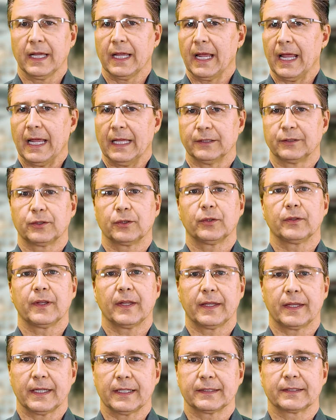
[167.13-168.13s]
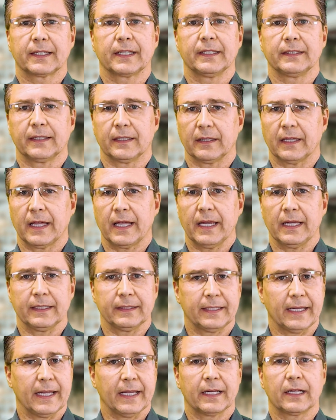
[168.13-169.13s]
and certain things can delay and
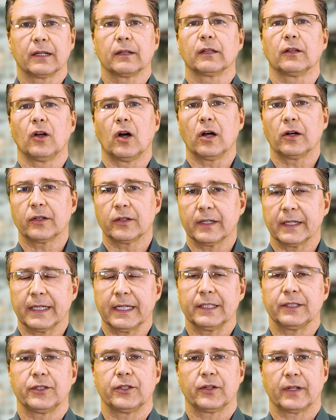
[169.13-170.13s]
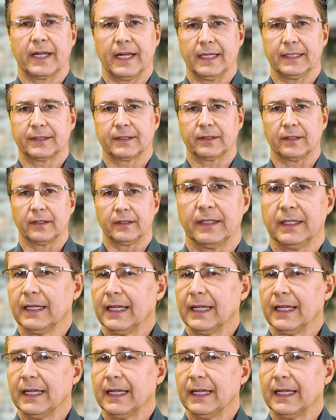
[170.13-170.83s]
take longer to get your case done.